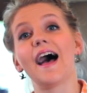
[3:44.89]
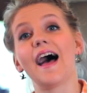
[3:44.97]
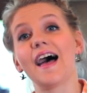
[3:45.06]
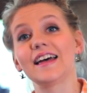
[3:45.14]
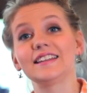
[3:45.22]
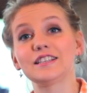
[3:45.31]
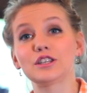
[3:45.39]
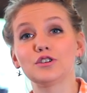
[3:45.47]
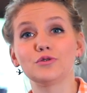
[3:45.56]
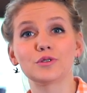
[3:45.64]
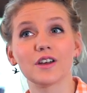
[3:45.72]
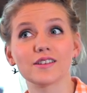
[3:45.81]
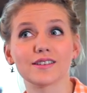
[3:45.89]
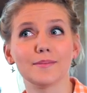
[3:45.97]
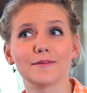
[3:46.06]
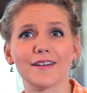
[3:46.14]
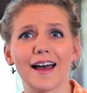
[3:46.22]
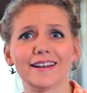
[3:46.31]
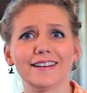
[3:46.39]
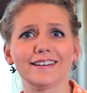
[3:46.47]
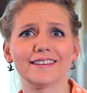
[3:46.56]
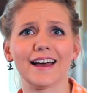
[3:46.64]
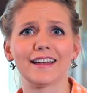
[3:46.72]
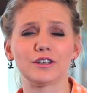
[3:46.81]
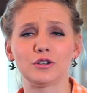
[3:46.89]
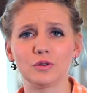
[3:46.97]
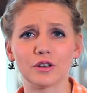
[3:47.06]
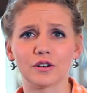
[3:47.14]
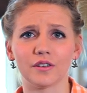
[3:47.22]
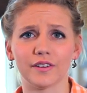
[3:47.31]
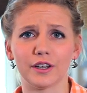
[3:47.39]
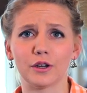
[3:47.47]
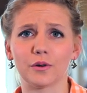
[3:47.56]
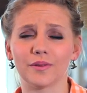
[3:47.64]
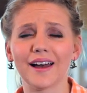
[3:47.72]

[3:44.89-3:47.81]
And you saw some of that in that Doolittle video.